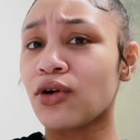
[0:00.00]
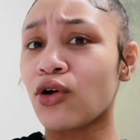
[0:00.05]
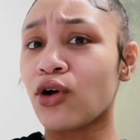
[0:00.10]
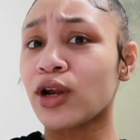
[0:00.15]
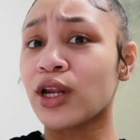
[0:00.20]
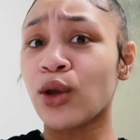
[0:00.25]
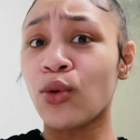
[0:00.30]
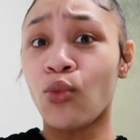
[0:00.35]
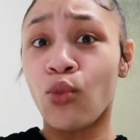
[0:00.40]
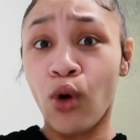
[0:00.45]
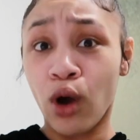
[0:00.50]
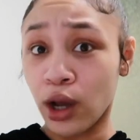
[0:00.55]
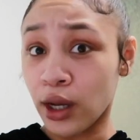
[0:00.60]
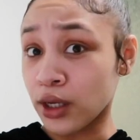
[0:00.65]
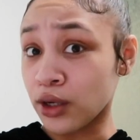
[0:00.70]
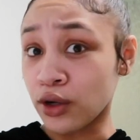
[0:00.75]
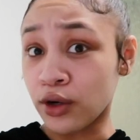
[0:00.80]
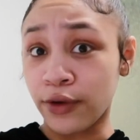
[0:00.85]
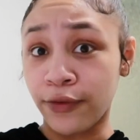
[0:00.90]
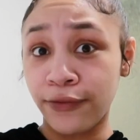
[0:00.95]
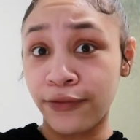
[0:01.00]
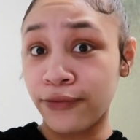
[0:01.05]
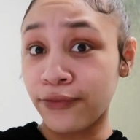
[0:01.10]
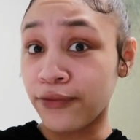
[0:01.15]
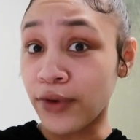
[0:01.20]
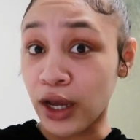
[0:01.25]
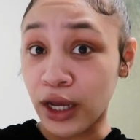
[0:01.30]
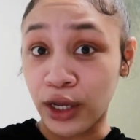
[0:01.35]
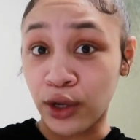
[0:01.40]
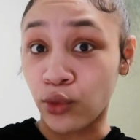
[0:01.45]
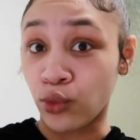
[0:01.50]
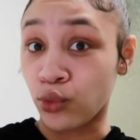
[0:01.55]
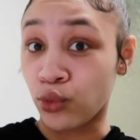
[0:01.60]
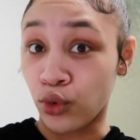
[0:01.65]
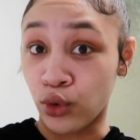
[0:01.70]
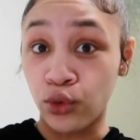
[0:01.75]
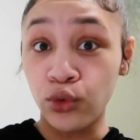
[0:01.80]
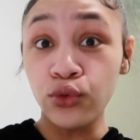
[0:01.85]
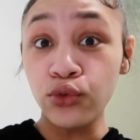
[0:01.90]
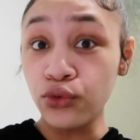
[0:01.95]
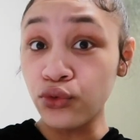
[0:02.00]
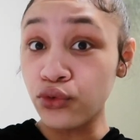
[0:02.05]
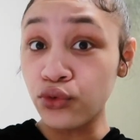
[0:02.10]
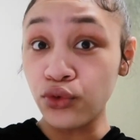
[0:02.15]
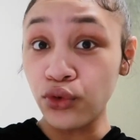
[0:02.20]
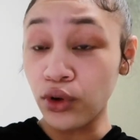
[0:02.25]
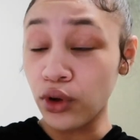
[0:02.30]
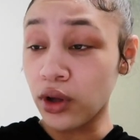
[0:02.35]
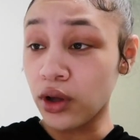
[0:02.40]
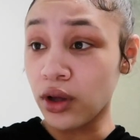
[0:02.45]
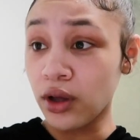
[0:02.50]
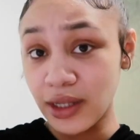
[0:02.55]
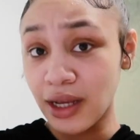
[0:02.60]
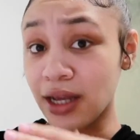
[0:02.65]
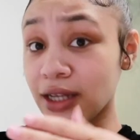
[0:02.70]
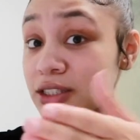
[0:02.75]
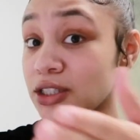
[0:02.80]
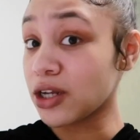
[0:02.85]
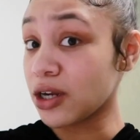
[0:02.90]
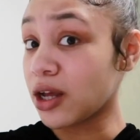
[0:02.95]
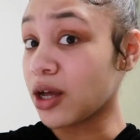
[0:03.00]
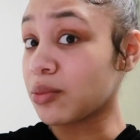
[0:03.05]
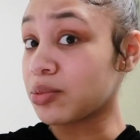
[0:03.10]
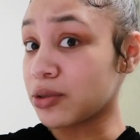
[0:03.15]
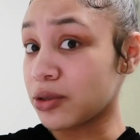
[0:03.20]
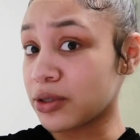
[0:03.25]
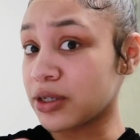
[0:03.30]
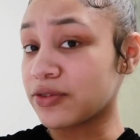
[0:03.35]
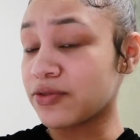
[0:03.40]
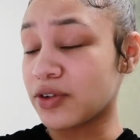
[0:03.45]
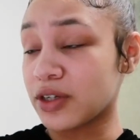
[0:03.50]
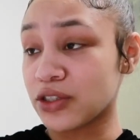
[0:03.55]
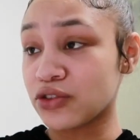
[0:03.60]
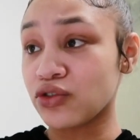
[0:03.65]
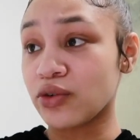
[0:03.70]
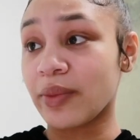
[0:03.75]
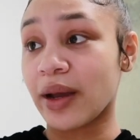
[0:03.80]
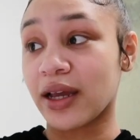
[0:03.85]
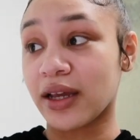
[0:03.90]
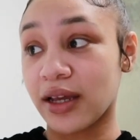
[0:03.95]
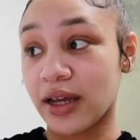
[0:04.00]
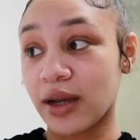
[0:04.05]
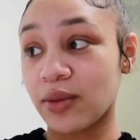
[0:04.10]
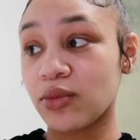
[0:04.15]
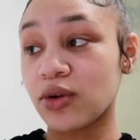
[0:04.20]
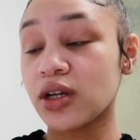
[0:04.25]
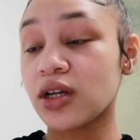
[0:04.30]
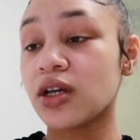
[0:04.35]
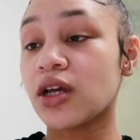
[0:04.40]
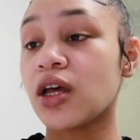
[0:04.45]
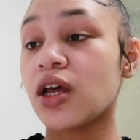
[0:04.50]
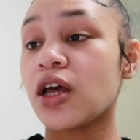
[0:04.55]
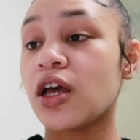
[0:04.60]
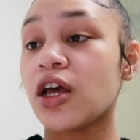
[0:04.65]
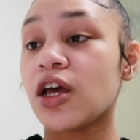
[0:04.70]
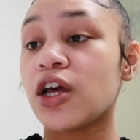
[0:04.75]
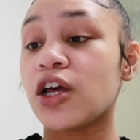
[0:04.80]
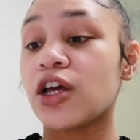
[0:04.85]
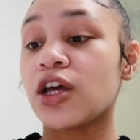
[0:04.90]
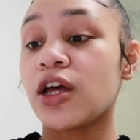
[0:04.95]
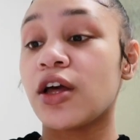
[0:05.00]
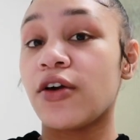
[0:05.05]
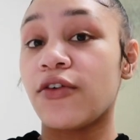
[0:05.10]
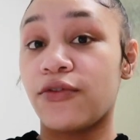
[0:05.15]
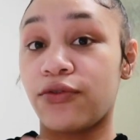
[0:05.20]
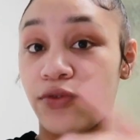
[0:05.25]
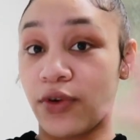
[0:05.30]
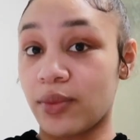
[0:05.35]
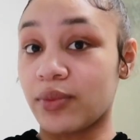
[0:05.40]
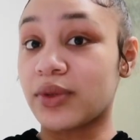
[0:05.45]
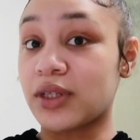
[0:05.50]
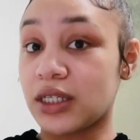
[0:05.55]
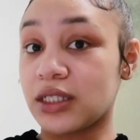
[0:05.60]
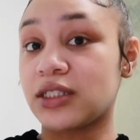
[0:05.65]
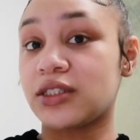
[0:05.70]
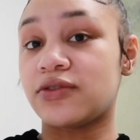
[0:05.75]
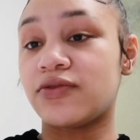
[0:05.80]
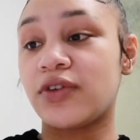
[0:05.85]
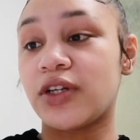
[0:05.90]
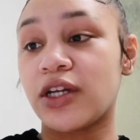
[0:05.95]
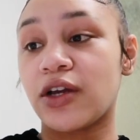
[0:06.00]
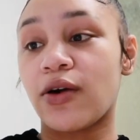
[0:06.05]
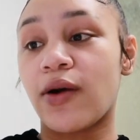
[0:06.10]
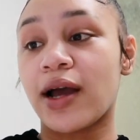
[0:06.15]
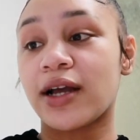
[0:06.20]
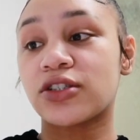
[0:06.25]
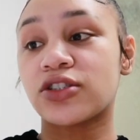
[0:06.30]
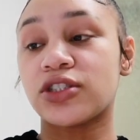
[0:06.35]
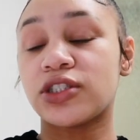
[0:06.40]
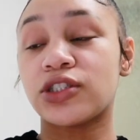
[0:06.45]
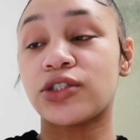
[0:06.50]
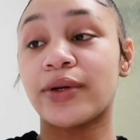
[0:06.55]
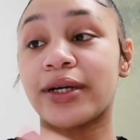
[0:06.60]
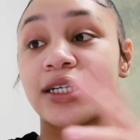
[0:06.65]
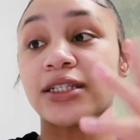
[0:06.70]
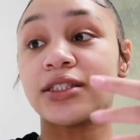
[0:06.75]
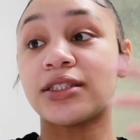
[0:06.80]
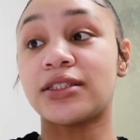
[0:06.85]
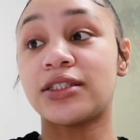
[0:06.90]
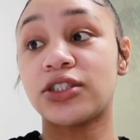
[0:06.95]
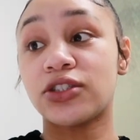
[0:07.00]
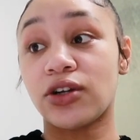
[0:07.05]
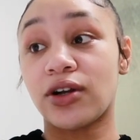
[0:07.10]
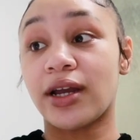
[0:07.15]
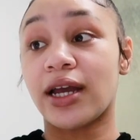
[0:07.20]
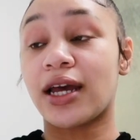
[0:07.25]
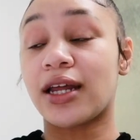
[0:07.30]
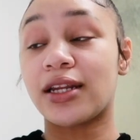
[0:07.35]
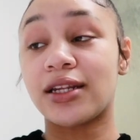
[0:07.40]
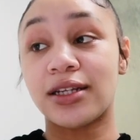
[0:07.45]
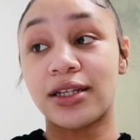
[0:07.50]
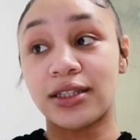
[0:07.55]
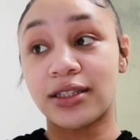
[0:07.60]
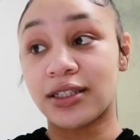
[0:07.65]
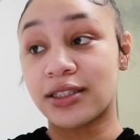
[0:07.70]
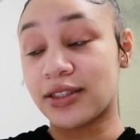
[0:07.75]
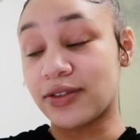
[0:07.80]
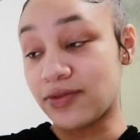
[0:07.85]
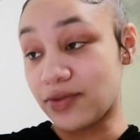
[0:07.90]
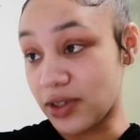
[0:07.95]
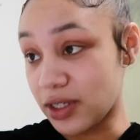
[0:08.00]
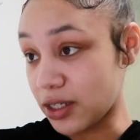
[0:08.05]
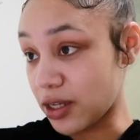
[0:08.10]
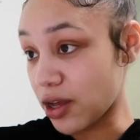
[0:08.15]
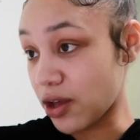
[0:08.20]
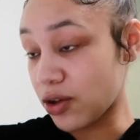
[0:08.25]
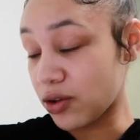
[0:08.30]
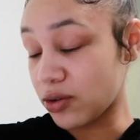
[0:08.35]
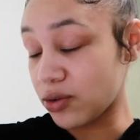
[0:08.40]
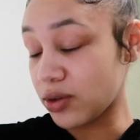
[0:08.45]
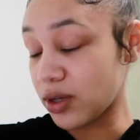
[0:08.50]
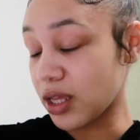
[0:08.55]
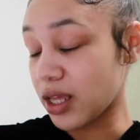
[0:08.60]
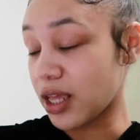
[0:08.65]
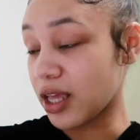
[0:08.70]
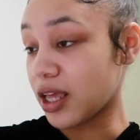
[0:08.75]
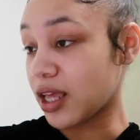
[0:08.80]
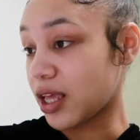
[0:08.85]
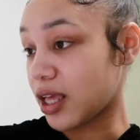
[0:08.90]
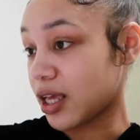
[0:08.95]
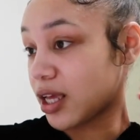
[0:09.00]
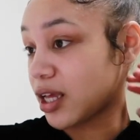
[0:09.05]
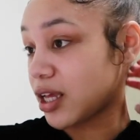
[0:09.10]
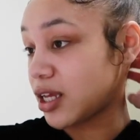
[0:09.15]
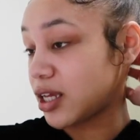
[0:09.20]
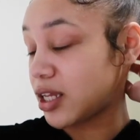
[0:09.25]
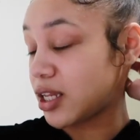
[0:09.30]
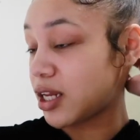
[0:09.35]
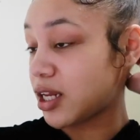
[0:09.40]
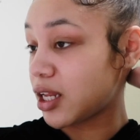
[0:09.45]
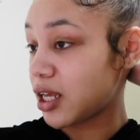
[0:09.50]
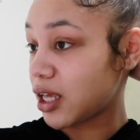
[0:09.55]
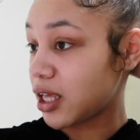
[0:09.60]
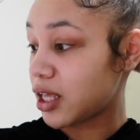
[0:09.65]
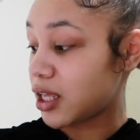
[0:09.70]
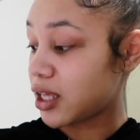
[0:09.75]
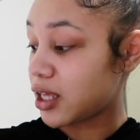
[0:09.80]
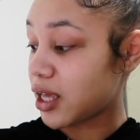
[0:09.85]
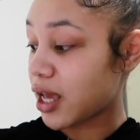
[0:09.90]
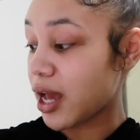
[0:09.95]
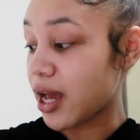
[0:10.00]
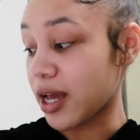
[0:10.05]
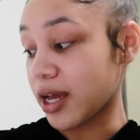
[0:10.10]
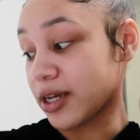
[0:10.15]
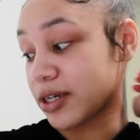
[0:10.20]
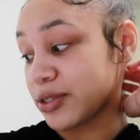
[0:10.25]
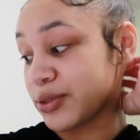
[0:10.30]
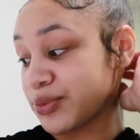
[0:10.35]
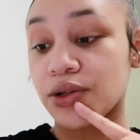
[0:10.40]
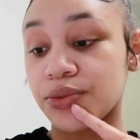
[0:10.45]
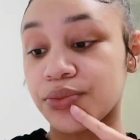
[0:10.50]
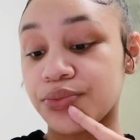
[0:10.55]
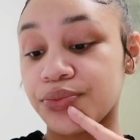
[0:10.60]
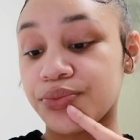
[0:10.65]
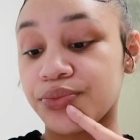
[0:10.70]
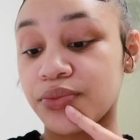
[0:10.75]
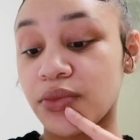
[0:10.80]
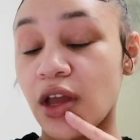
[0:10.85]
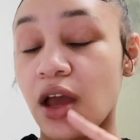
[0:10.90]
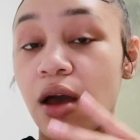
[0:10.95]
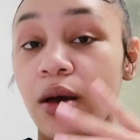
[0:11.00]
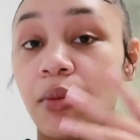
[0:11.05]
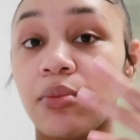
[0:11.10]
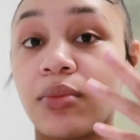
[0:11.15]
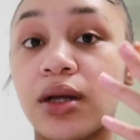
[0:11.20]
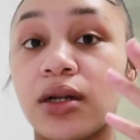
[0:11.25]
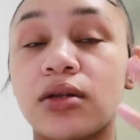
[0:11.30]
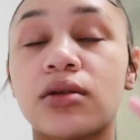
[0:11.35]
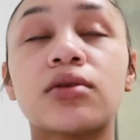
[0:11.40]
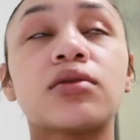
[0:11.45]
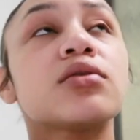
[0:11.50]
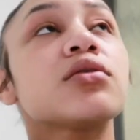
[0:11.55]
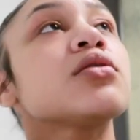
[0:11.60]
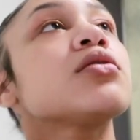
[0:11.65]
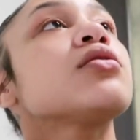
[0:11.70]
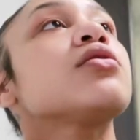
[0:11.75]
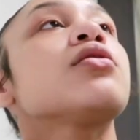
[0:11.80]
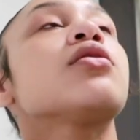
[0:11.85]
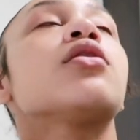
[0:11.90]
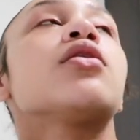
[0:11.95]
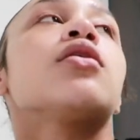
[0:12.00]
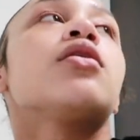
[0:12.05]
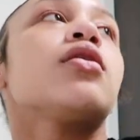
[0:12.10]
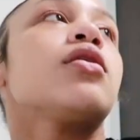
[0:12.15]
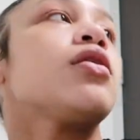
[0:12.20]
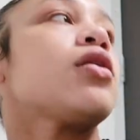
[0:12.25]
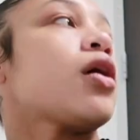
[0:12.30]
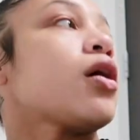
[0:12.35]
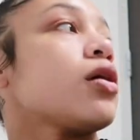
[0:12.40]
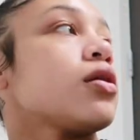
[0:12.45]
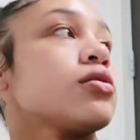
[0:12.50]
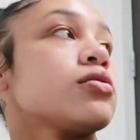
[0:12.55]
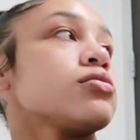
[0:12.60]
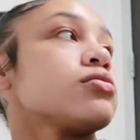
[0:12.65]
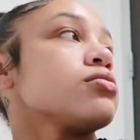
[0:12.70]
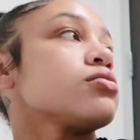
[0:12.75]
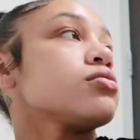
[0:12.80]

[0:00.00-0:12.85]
Are they walking on the fucking roof? I started uploading footage from my camera from this video, actually, so I could start editing this video. And yeah. But no,